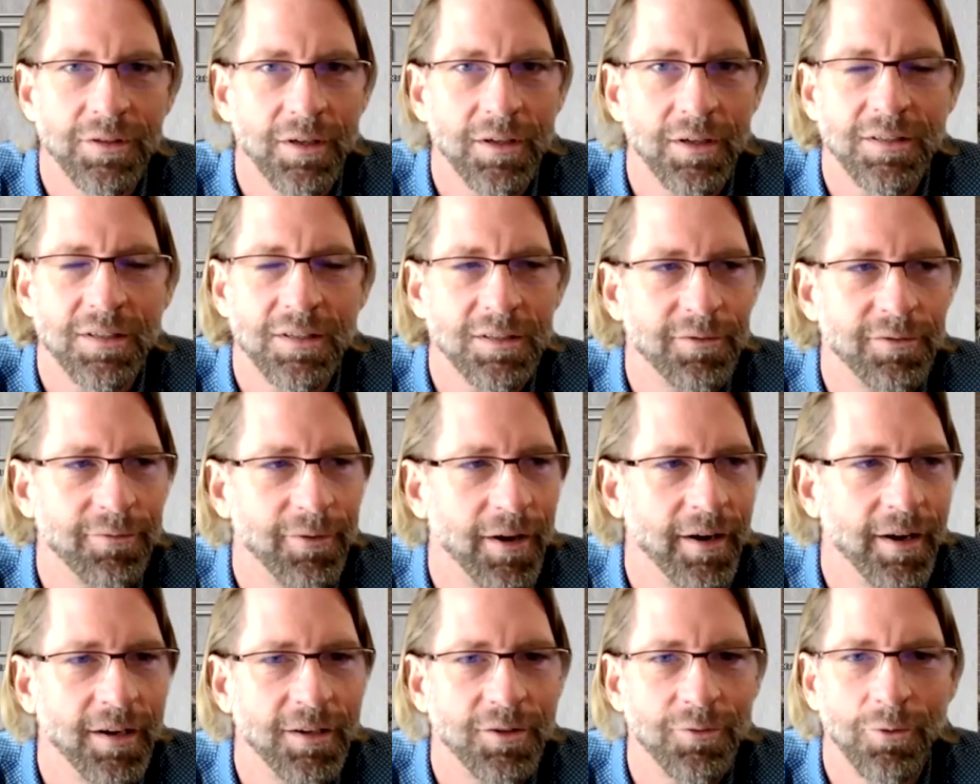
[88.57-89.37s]
citizens to
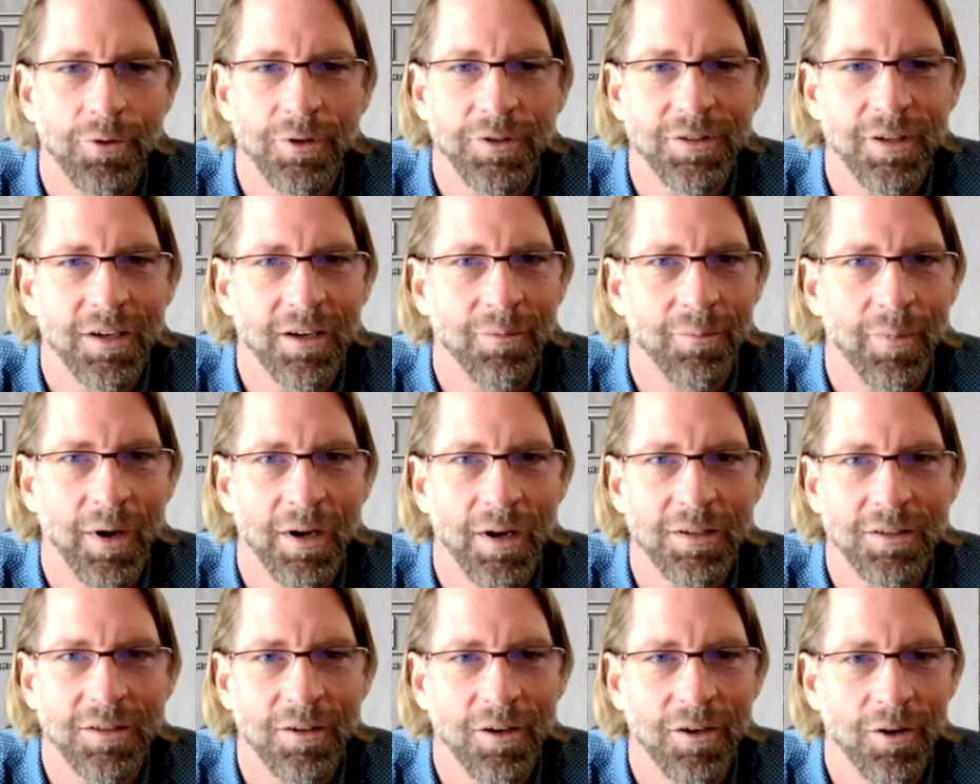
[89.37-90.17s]
finance real estate in
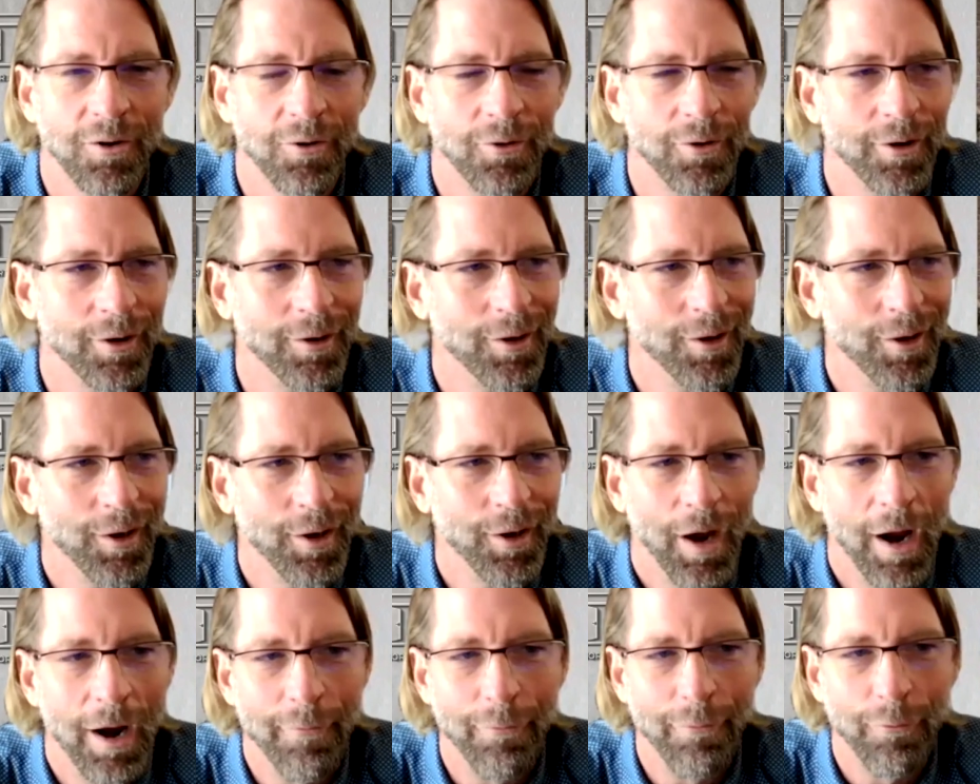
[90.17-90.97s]
Mexico. And
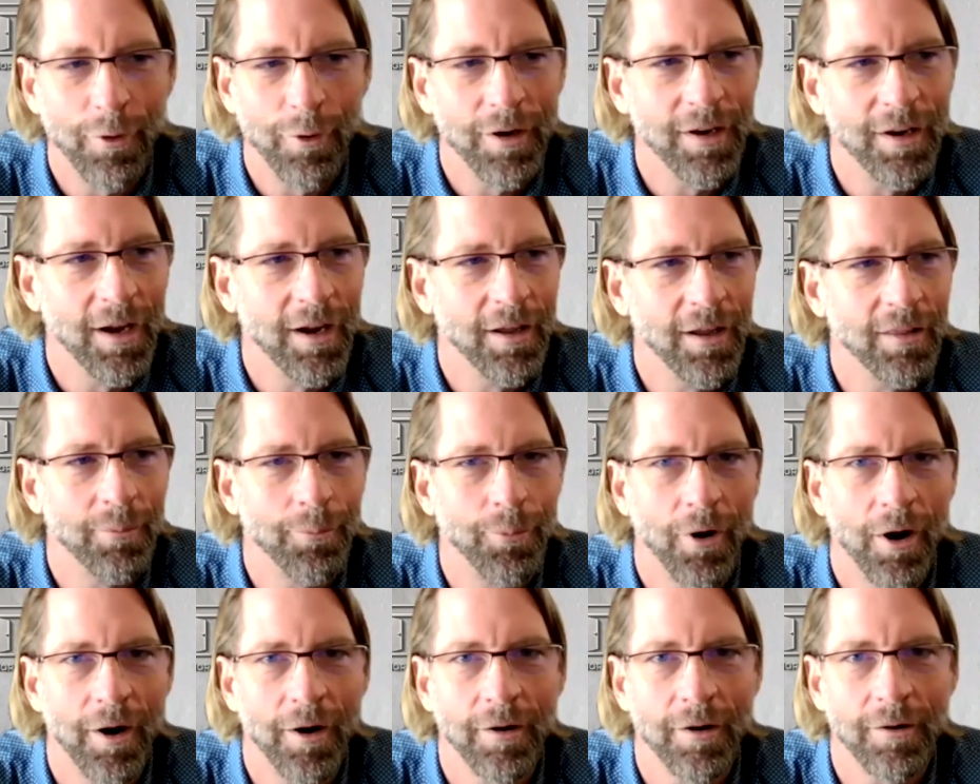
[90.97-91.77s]
every day the
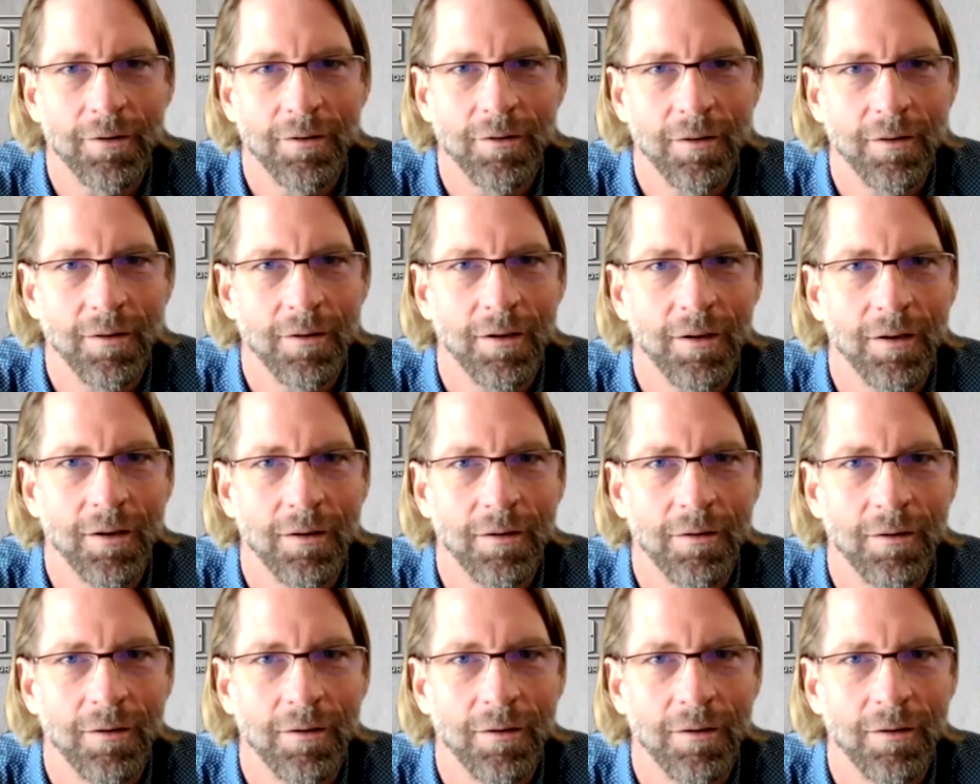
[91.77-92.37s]
product and